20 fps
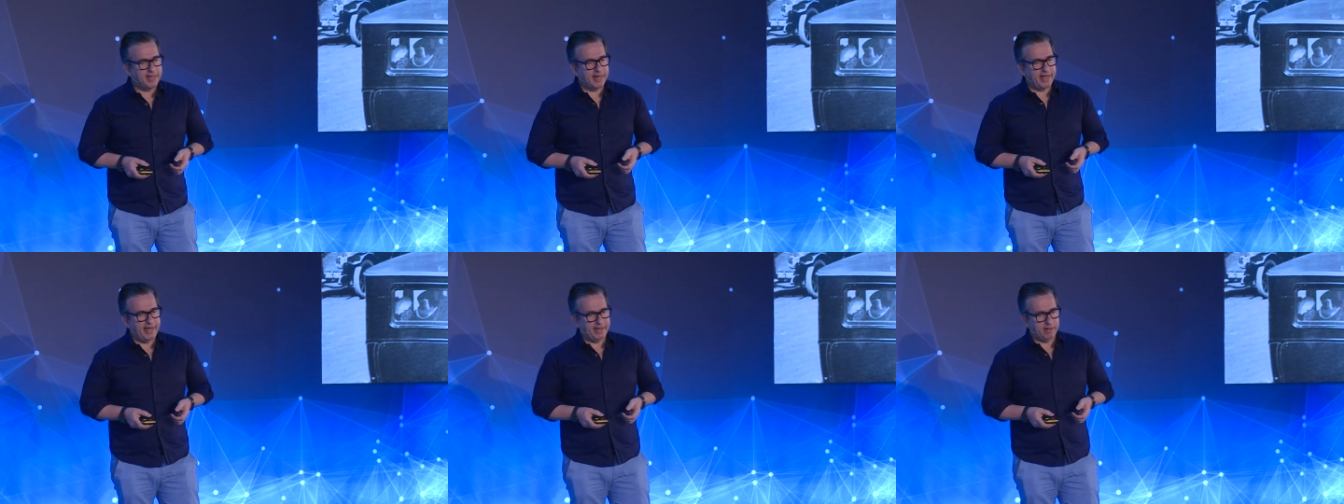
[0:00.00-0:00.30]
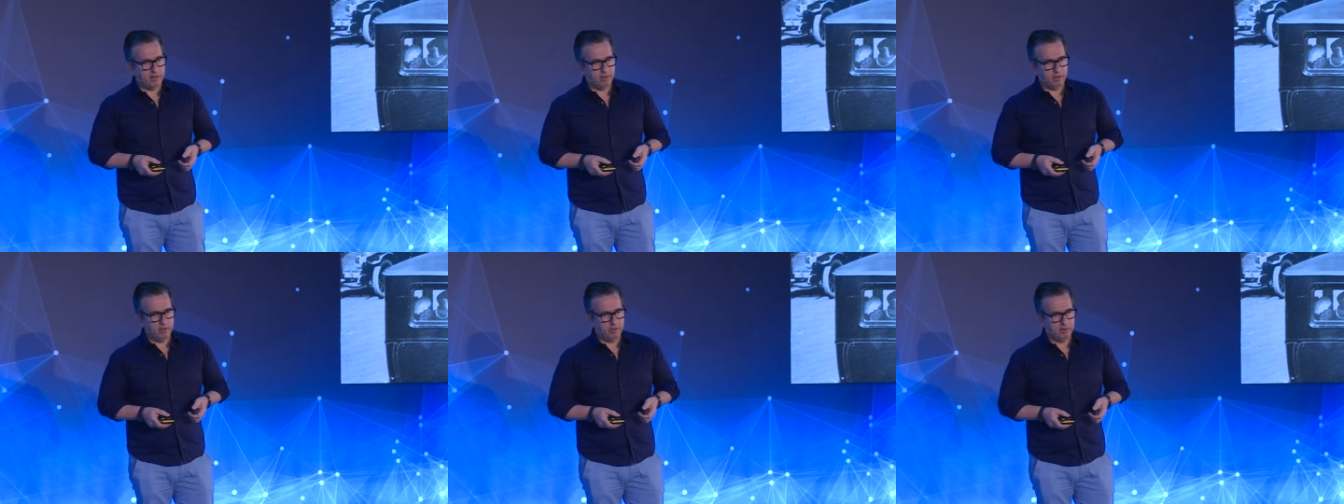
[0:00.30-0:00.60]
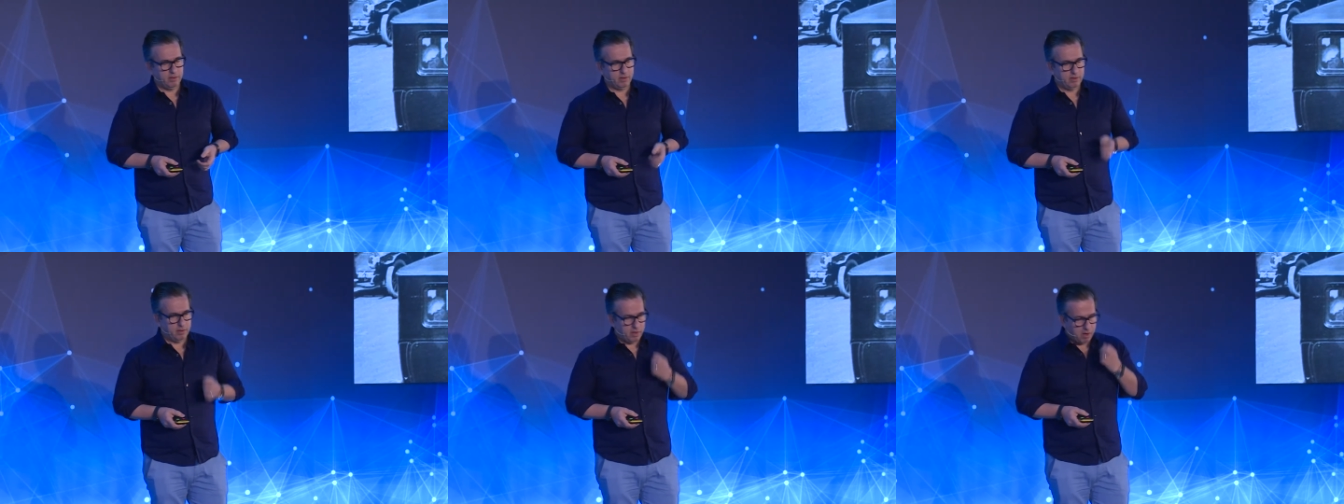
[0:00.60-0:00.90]
later,
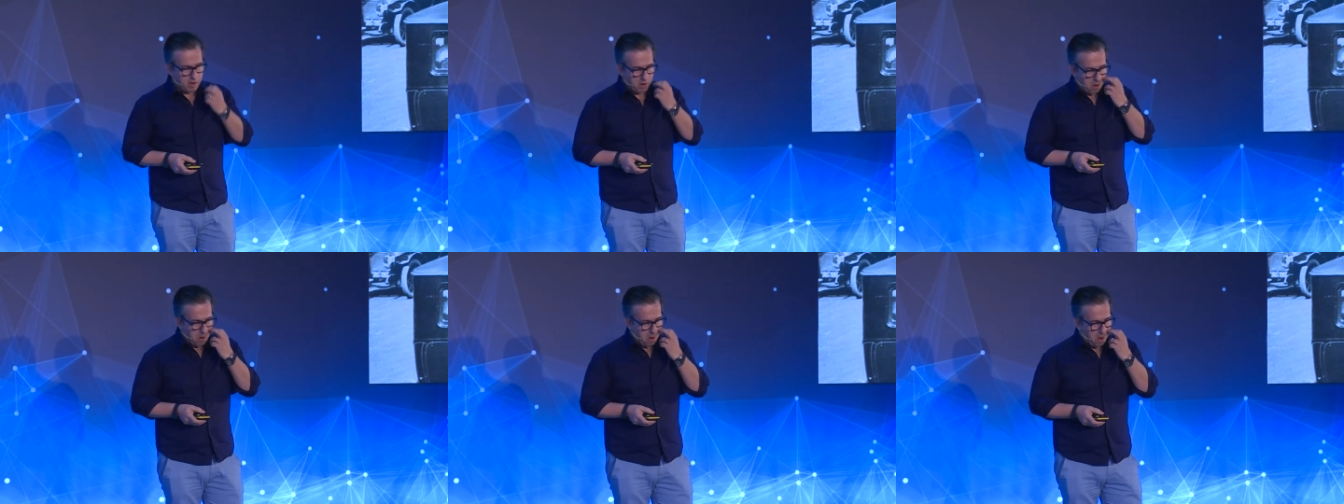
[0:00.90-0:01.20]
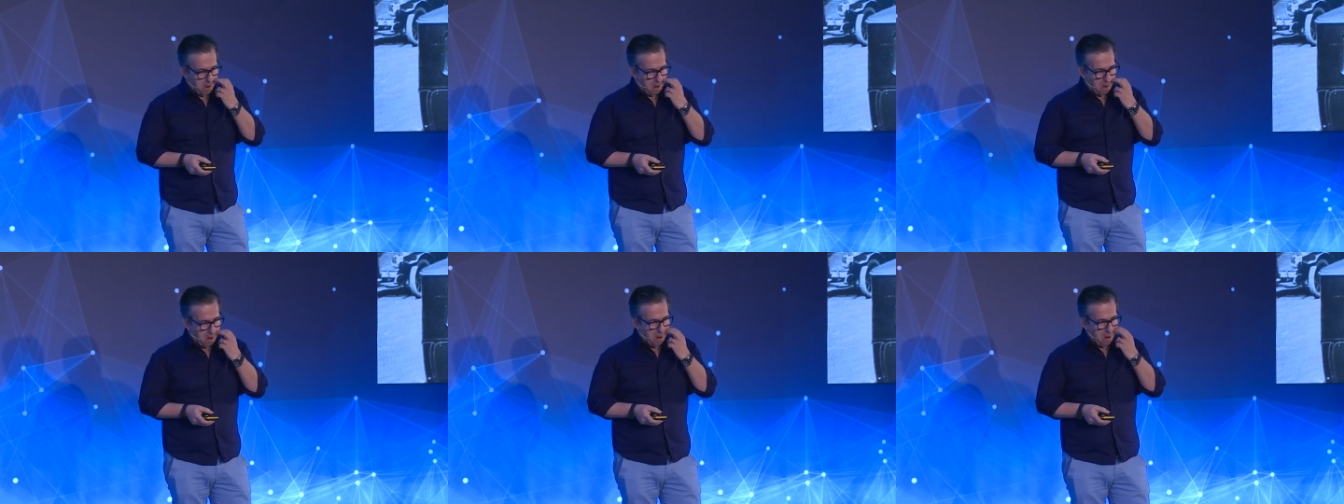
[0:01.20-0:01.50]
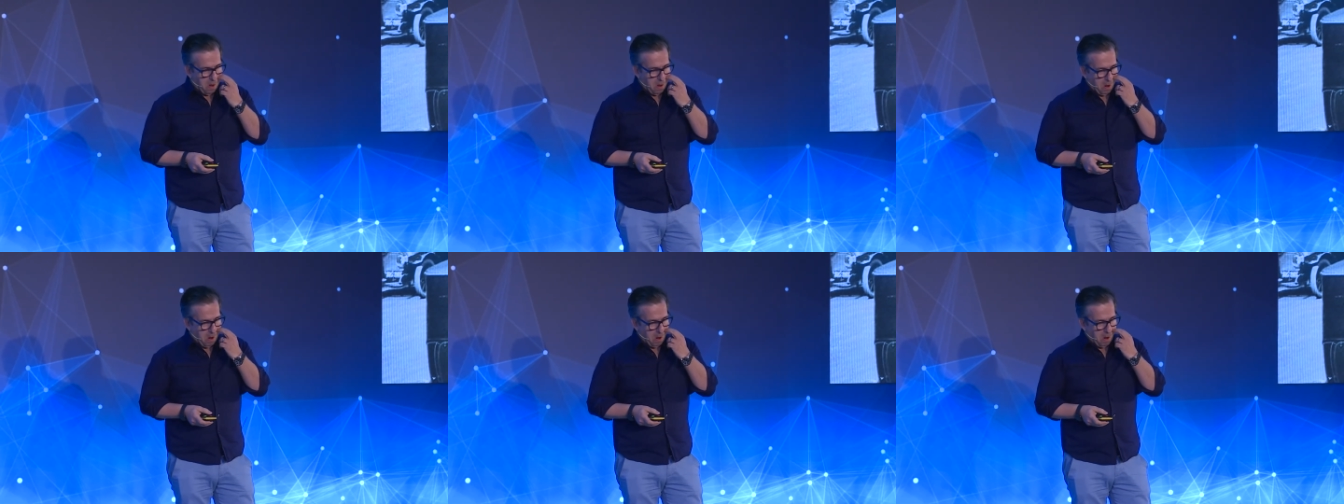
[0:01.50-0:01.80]

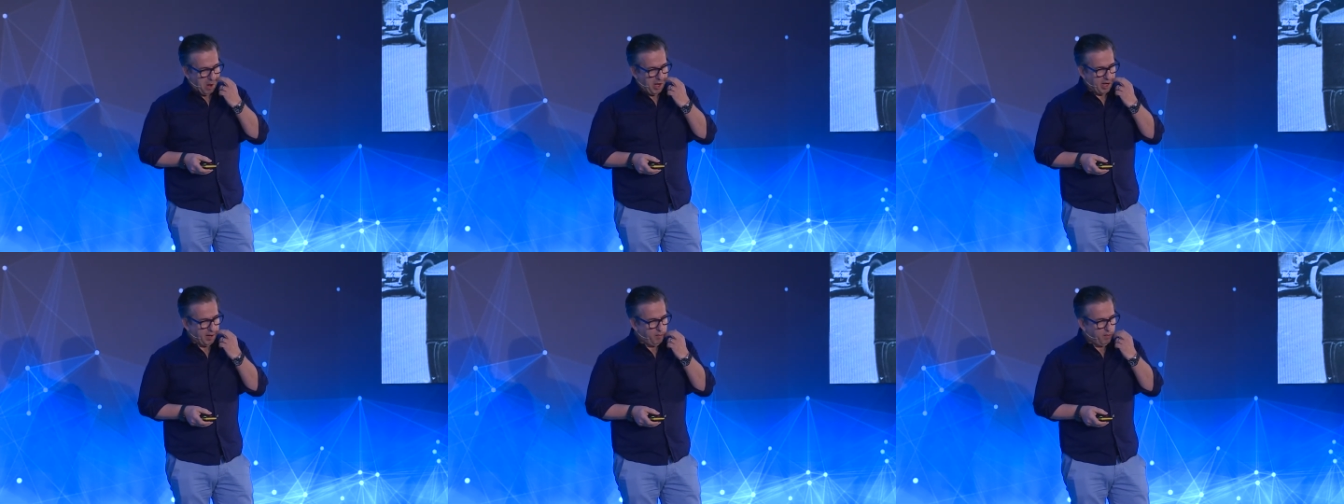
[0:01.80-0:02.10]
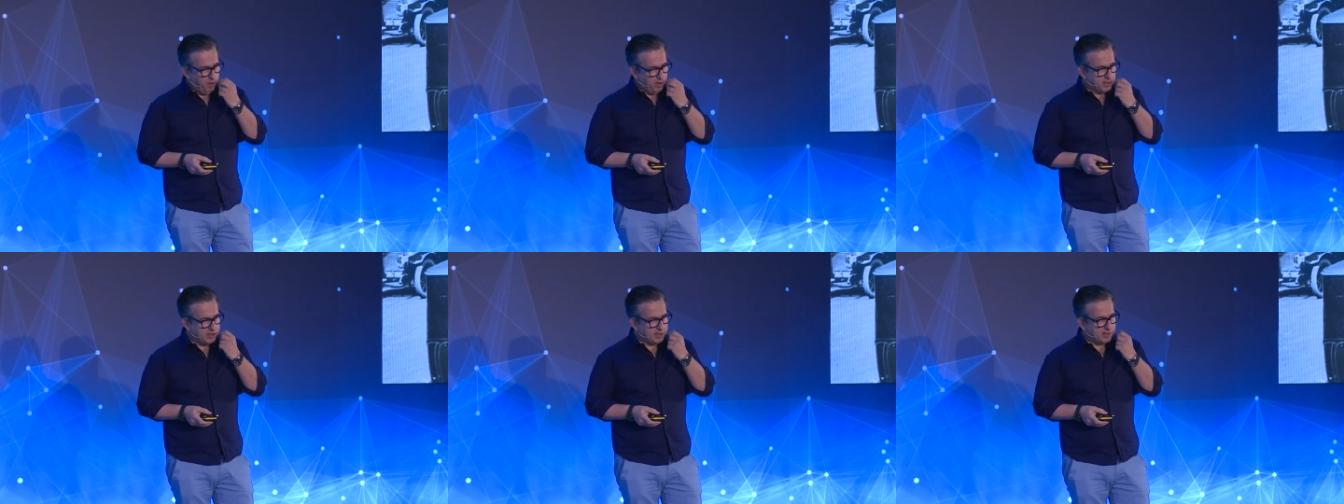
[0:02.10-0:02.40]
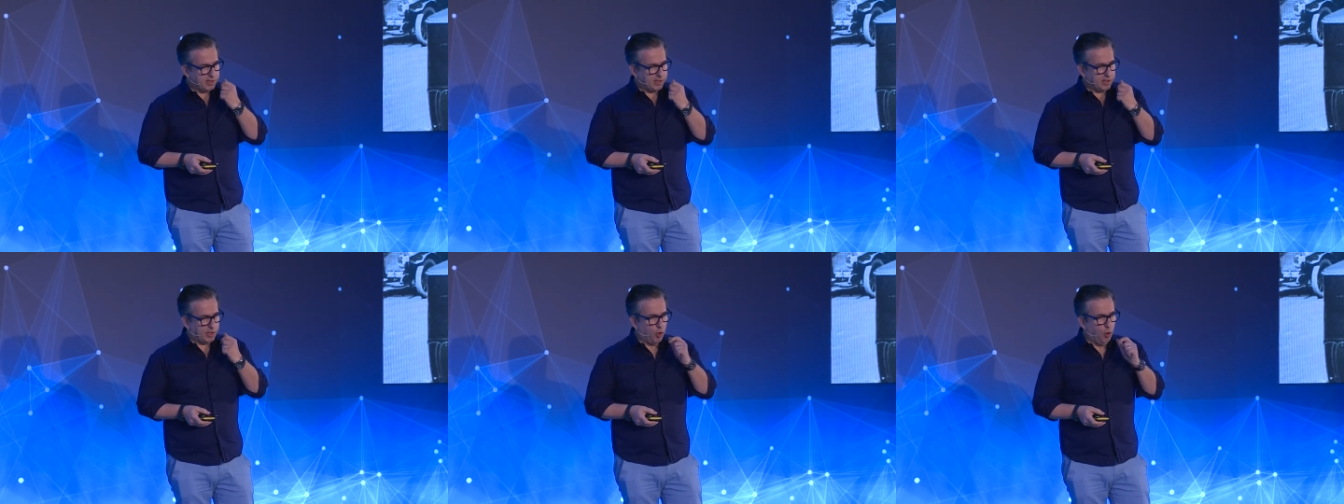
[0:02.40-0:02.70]
it was
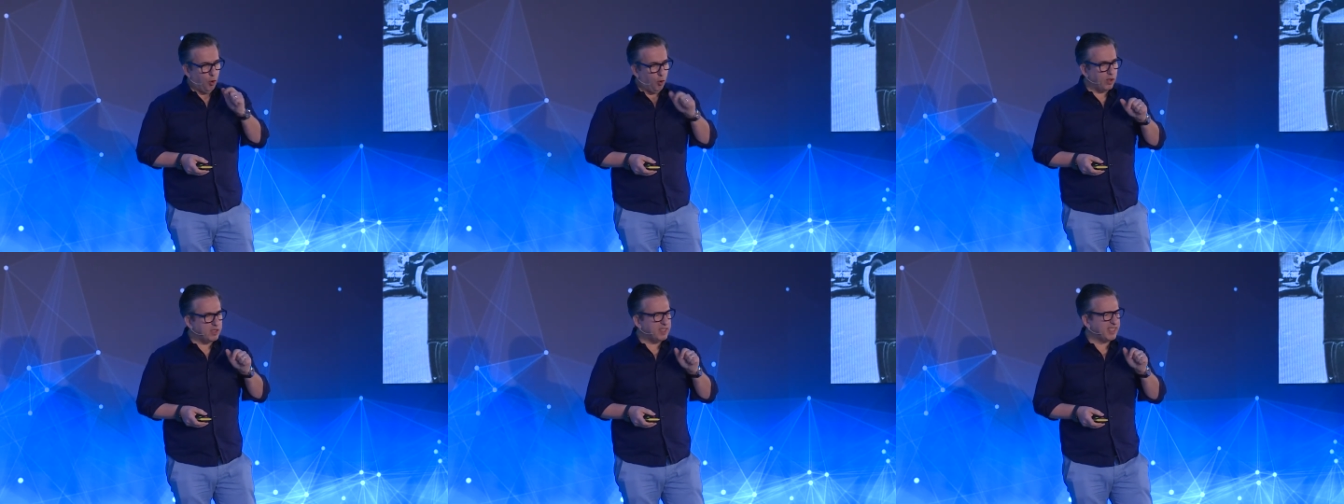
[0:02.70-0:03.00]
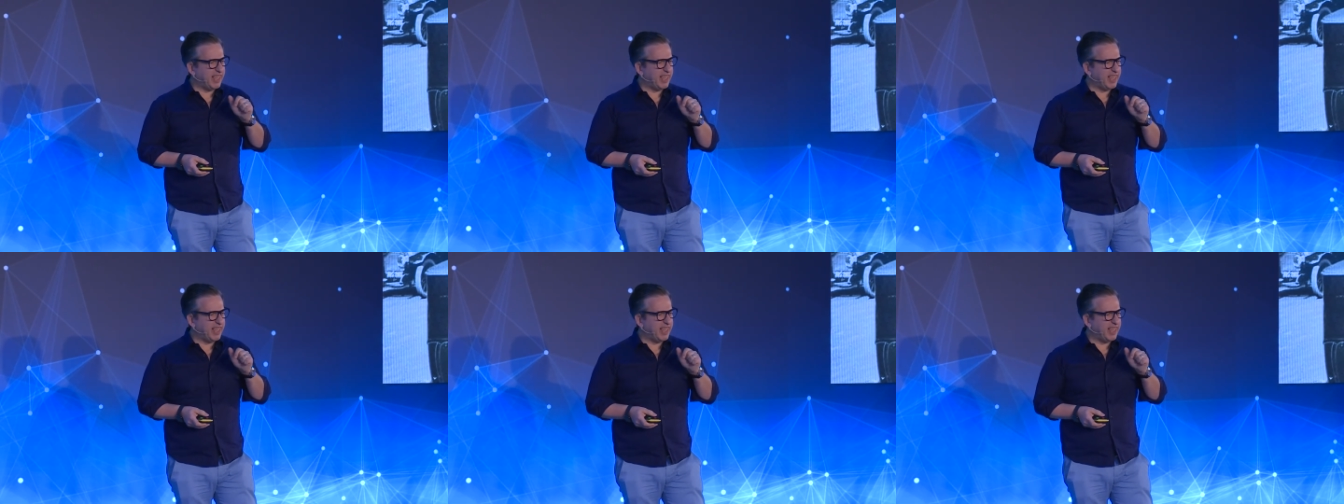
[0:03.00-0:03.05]
the horse